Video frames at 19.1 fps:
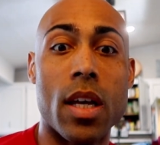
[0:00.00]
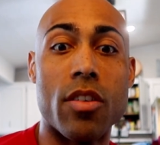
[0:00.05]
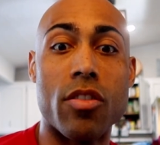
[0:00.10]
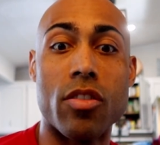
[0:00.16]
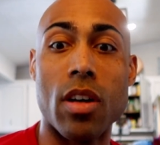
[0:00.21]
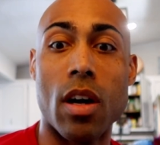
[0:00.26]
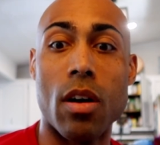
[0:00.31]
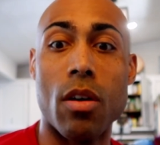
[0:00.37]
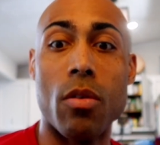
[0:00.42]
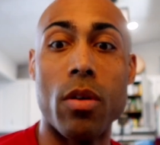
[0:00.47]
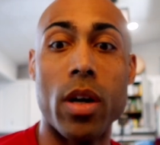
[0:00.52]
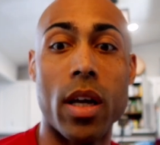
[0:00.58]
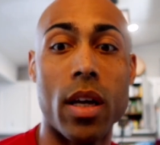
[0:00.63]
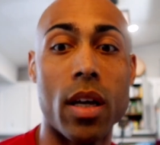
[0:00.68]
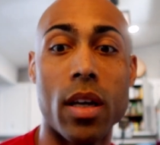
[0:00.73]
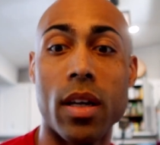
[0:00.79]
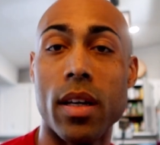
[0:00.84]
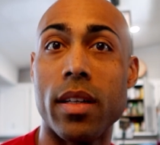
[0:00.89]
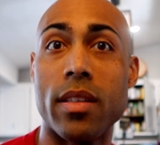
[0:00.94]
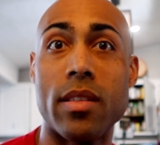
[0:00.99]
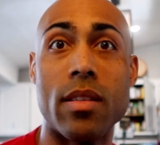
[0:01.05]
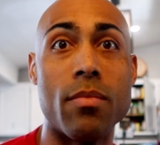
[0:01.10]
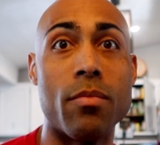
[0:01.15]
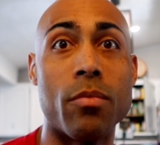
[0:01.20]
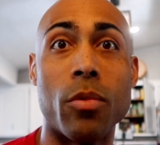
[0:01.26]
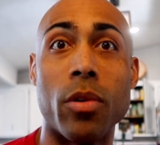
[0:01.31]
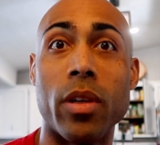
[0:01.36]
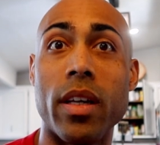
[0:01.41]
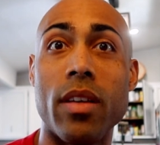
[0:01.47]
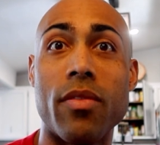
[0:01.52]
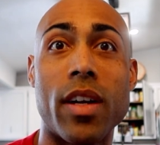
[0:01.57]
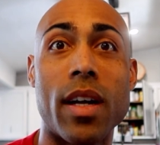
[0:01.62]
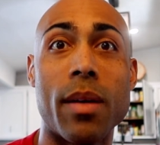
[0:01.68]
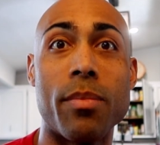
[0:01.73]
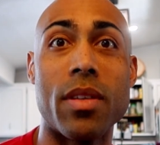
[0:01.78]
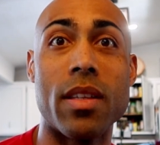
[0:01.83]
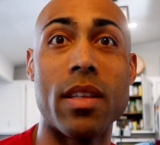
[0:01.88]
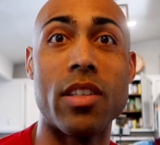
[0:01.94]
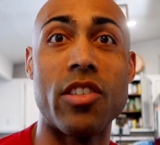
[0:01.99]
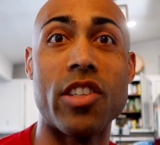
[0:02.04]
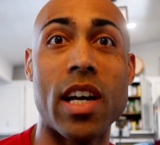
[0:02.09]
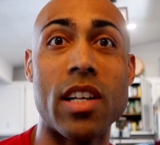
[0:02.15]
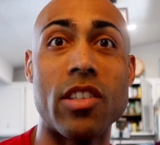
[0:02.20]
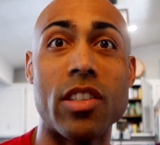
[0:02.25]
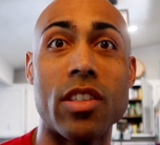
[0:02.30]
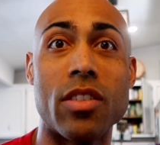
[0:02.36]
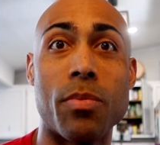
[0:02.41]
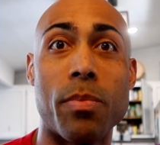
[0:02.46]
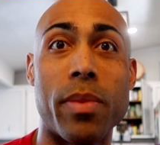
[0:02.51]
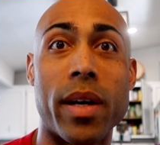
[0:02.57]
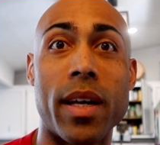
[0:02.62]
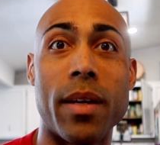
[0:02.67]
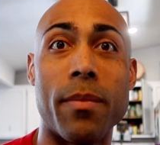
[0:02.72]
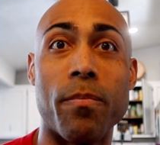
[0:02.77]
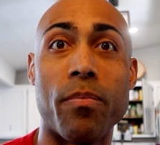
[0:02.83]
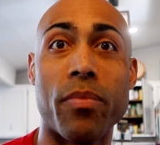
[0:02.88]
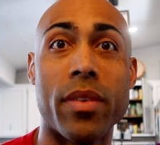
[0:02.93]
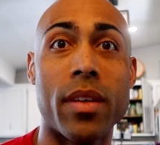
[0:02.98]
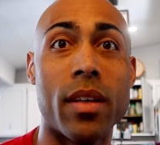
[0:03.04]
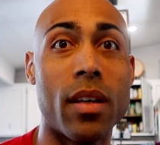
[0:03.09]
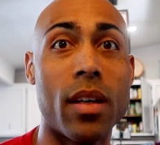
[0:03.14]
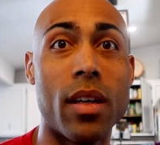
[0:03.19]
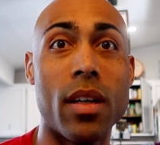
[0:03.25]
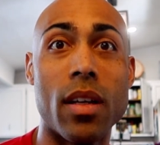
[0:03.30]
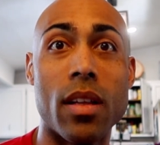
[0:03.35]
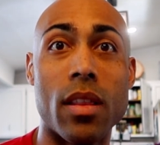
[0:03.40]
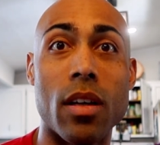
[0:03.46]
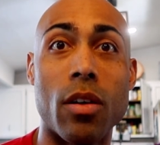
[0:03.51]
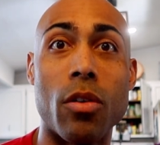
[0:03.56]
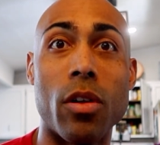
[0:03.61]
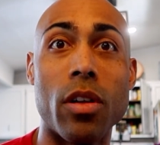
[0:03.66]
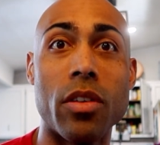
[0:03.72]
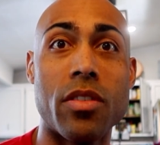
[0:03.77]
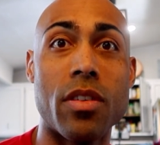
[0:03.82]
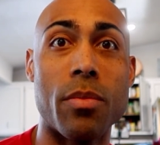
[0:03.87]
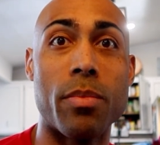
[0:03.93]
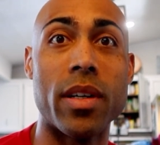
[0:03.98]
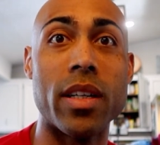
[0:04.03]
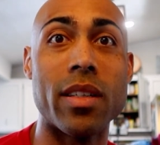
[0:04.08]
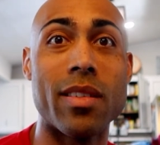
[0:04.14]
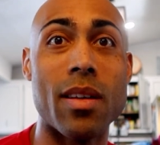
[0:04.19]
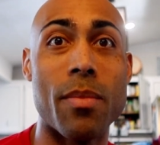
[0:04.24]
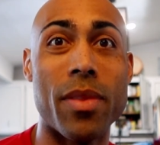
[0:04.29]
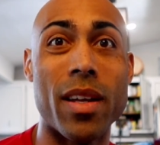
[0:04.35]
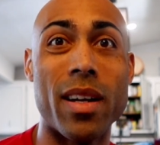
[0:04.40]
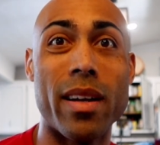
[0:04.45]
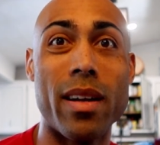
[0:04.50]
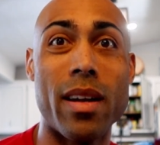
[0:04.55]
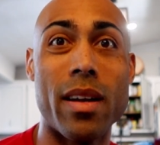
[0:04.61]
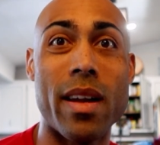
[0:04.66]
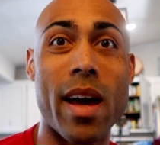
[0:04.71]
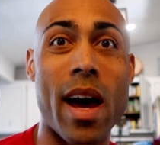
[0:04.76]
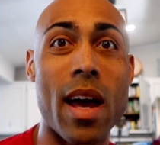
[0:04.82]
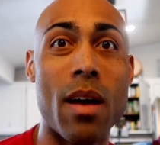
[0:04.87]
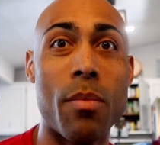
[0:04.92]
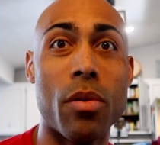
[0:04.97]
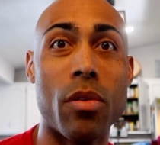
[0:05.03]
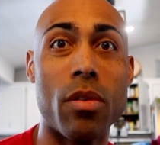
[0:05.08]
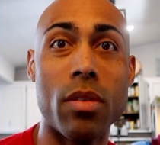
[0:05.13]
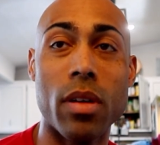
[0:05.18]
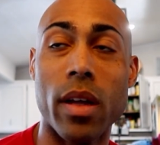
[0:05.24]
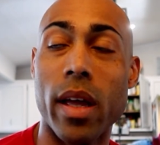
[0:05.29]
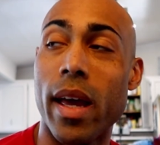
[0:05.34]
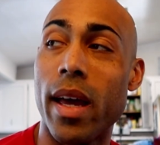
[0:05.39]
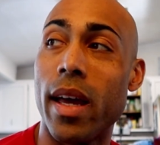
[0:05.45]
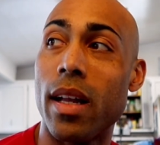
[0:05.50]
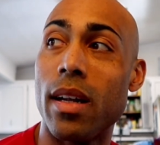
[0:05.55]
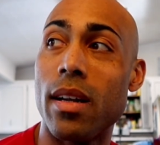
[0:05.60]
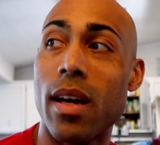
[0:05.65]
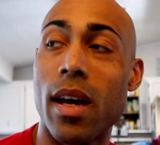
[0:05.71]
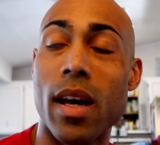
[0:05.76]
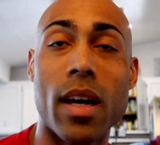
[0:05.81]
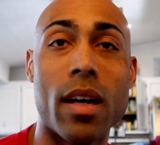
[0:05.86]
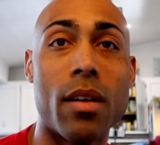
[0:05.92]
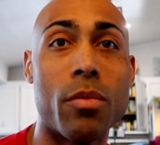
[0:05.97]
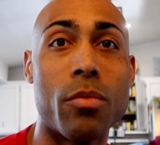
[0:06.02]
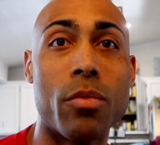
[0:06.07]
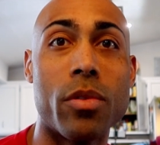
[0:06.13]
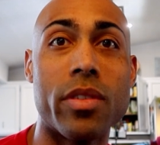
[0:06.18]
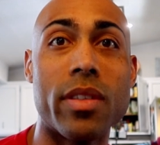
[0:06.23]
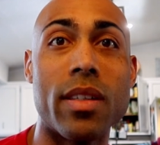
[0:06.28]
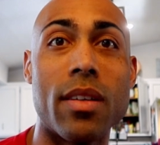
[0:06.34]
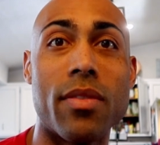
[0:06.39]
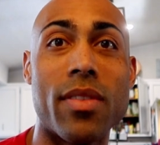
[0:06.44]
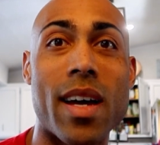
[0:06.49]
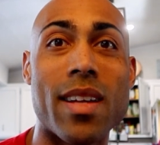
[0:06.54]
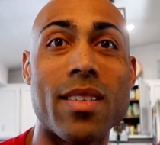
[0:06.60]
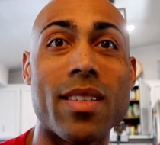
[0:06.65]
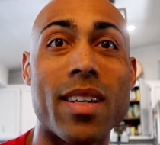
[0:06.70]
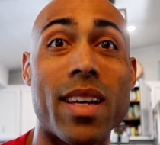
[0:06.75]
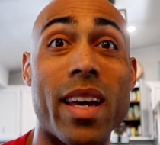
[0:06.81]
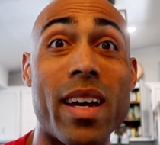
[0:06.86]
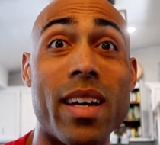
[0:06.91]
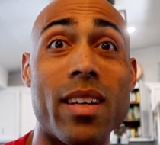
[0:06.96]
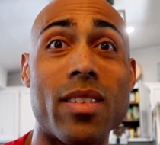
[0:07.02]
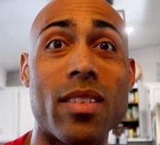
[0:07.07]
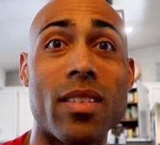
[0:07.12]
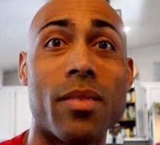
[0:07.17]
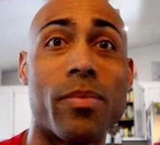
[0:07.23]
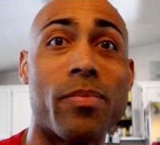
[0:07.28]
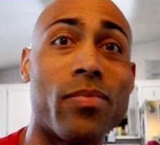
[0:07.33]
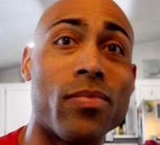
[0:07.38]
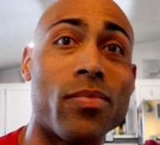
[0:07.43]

so we'll leave it up to the judges, but the goal is to bring something undeniable, and uh, we'll see if that's the case.